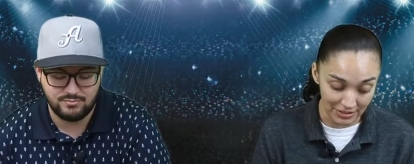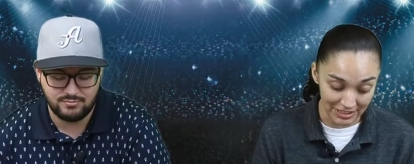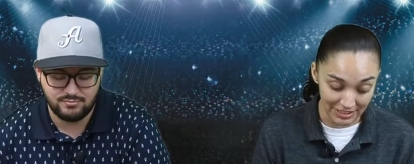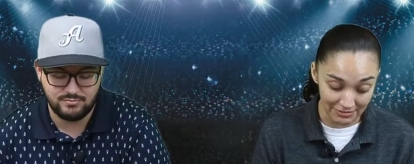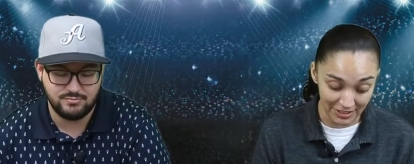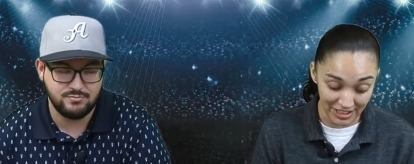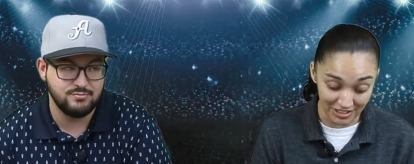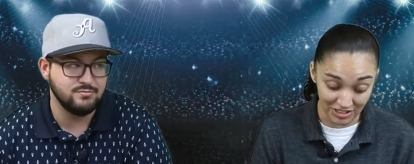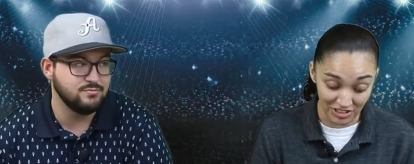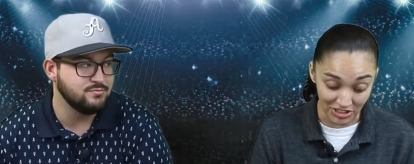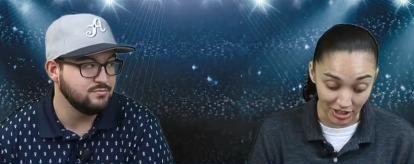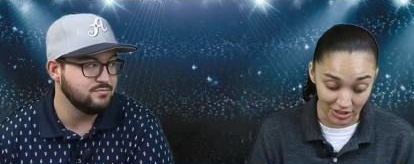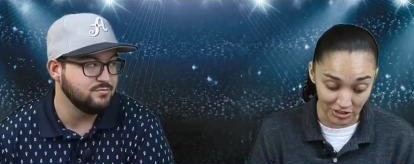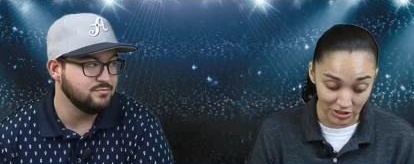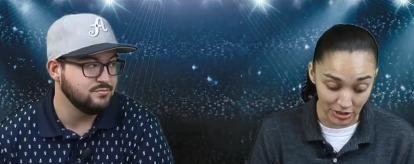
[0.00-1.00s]
Speaker 1: Devian
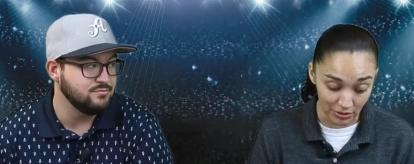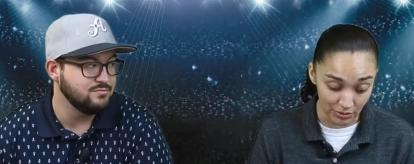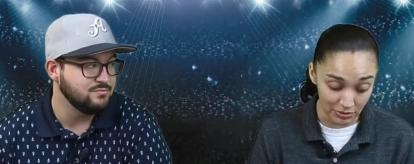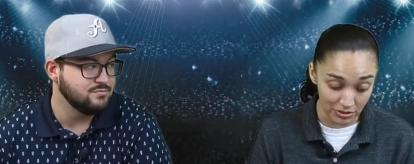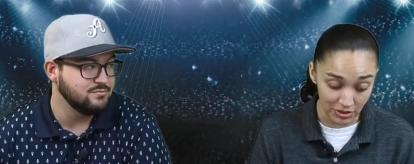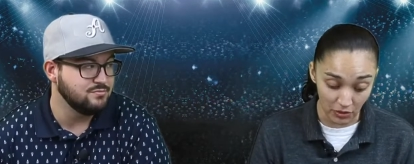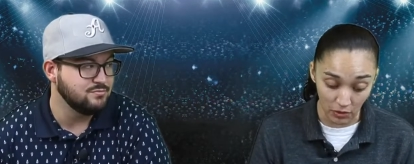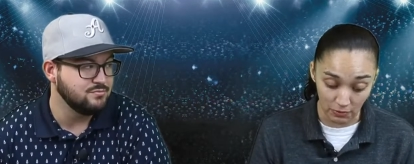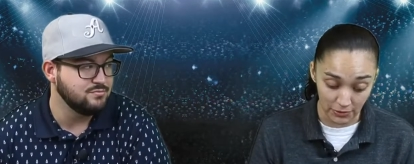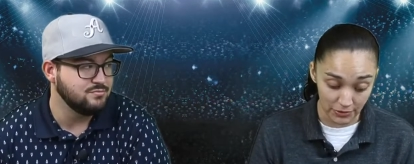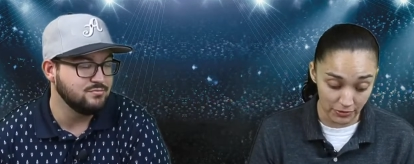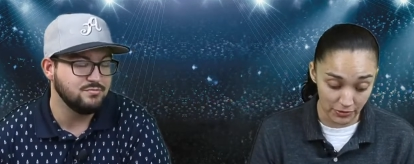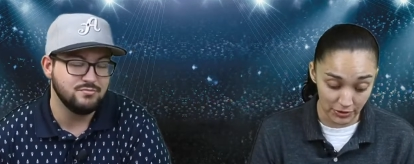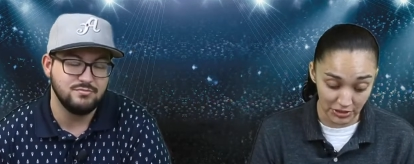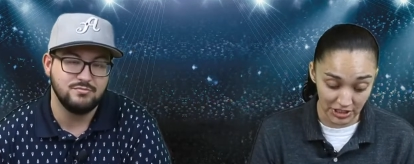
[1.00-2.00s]
Santos, over
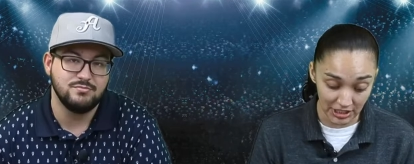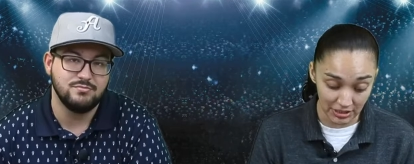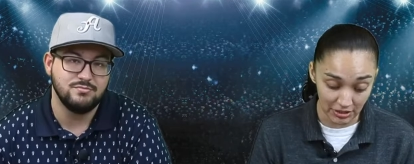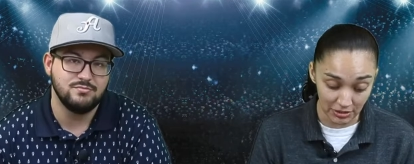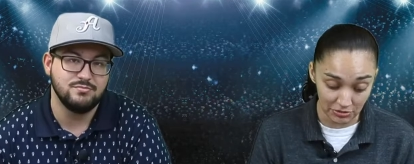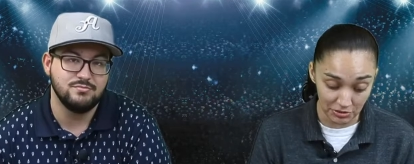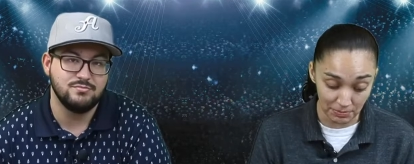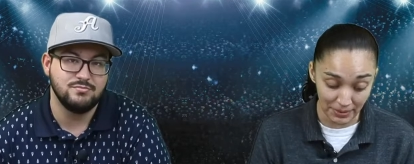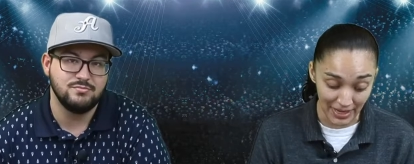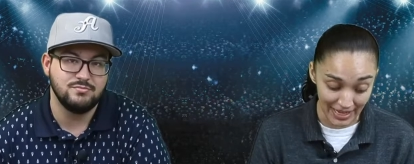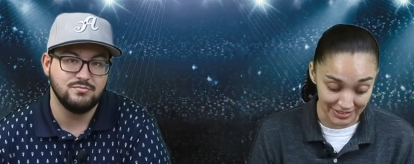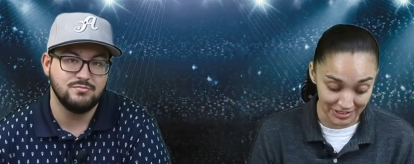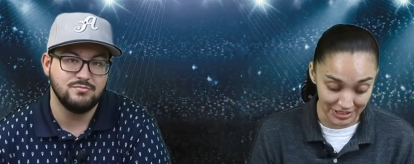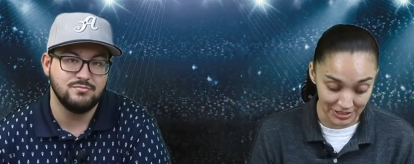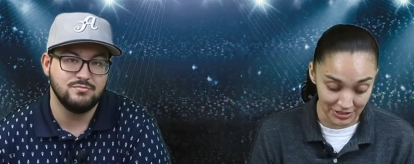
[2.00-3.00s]
1,300
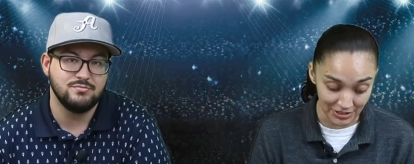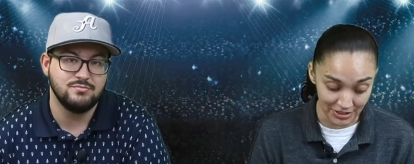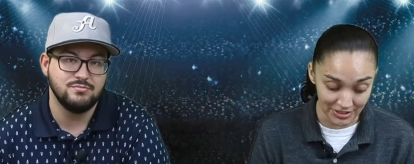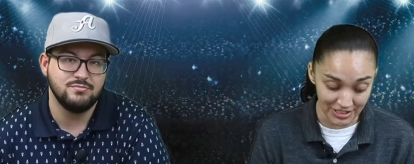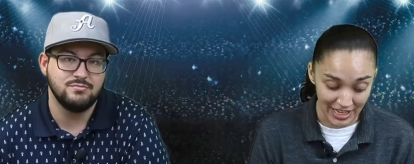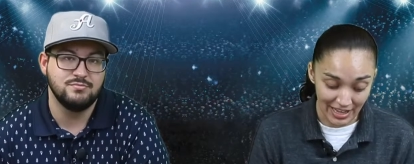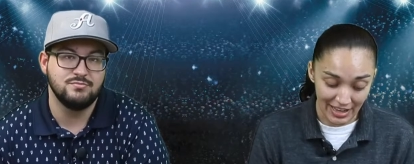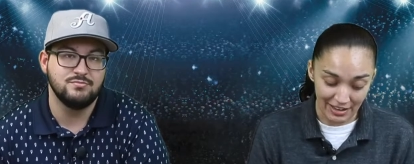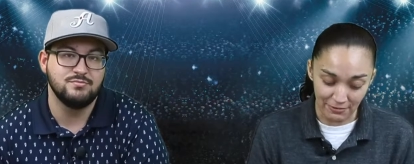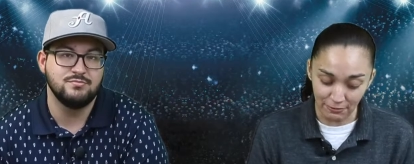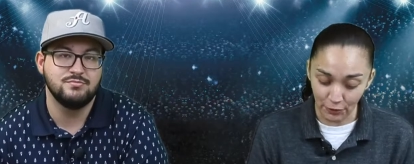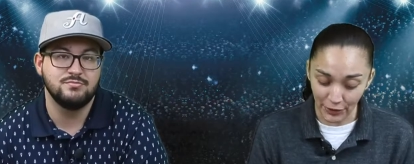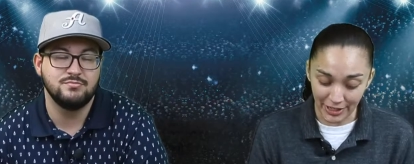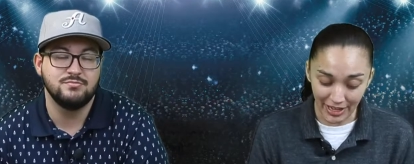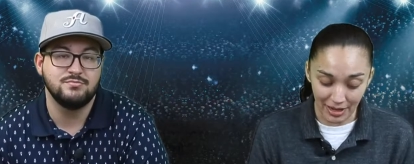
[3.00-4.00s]
passing yards,
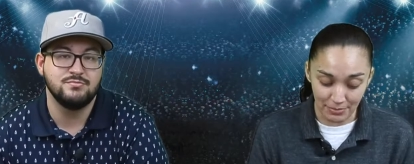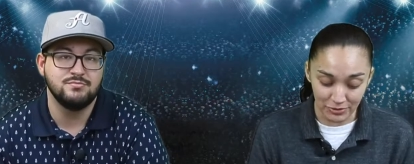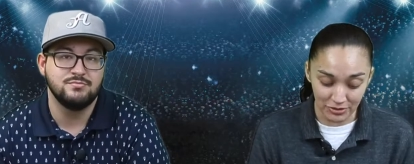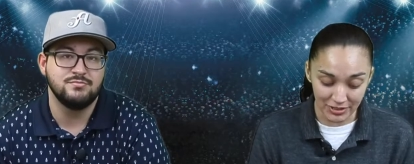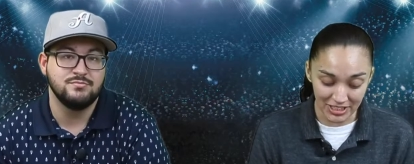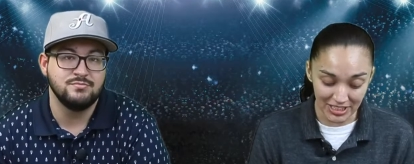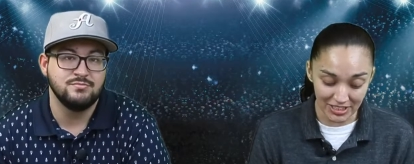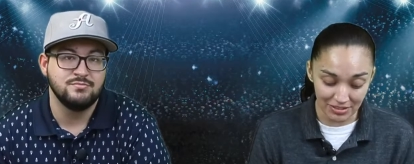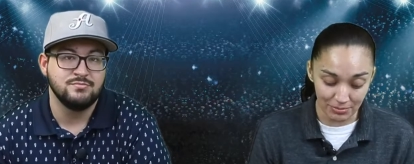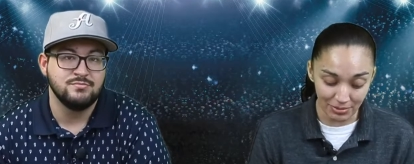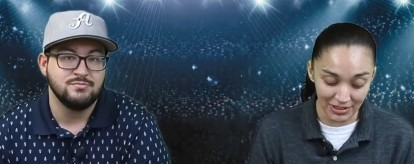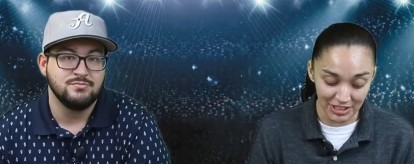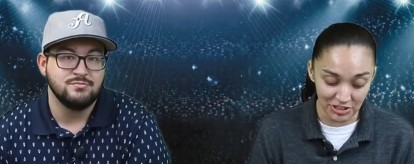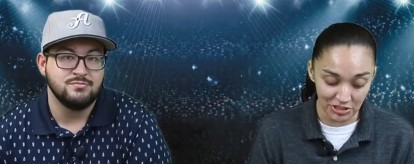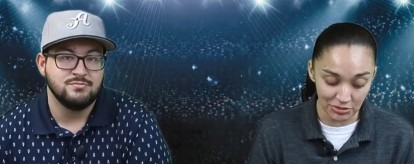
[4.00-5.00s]
49%
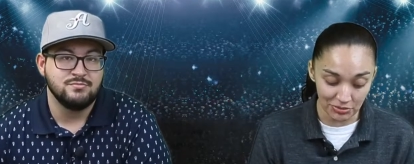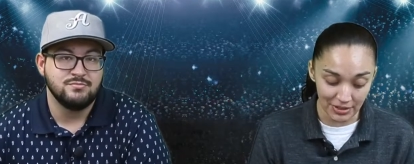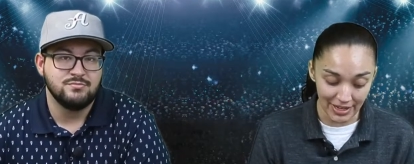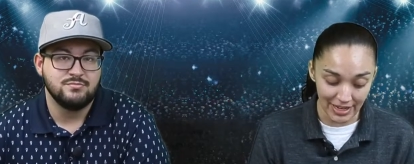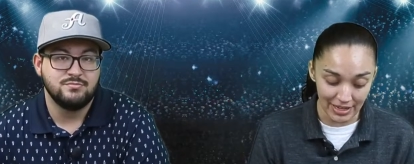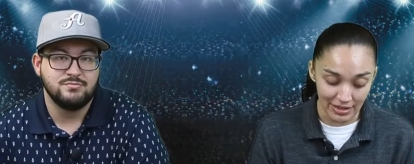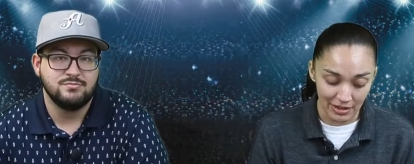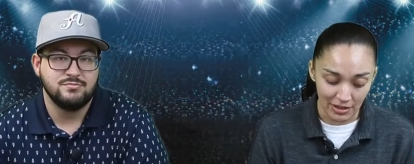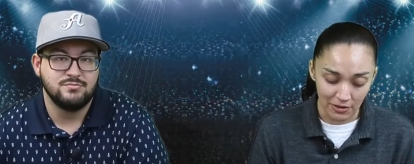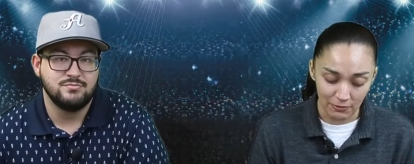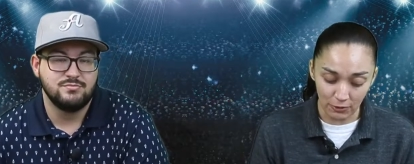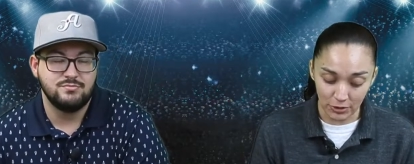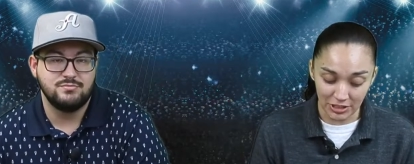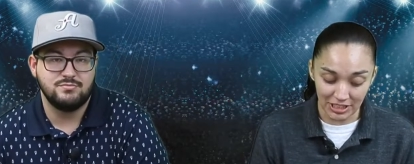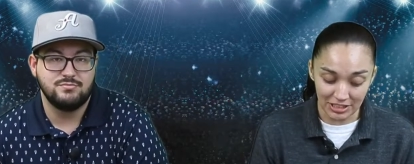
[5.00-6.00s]
completion rate,
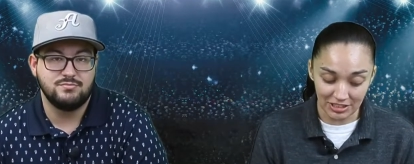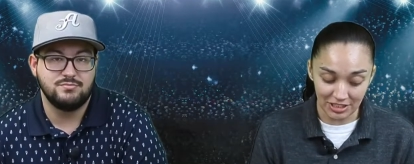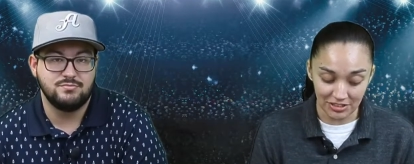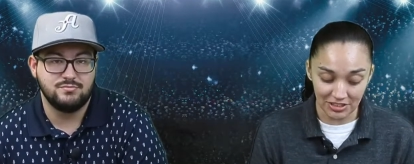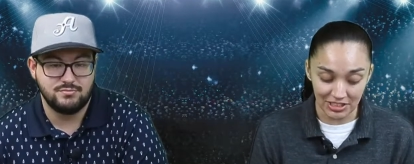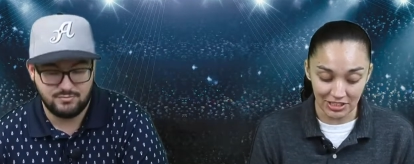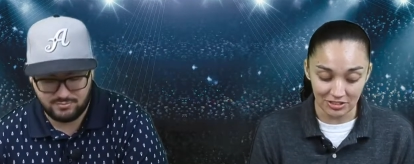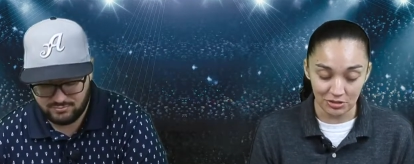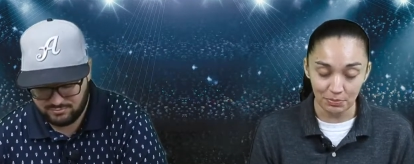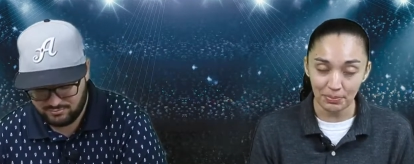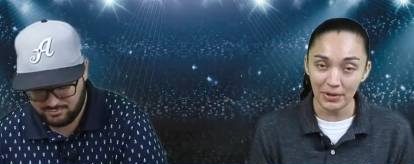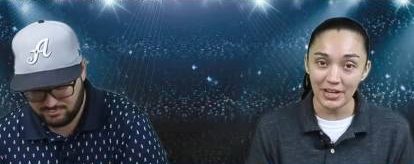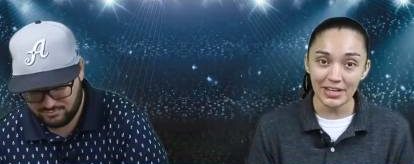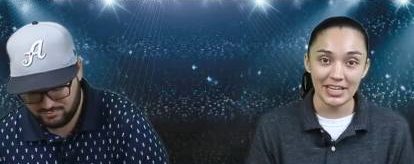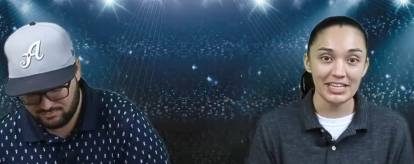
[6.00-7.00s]
14 touchdowns,
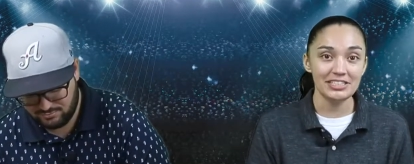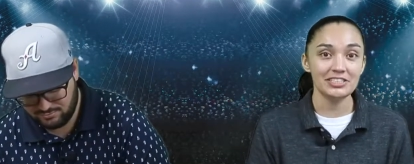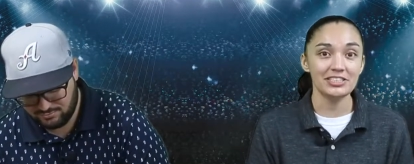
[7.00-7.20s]
but he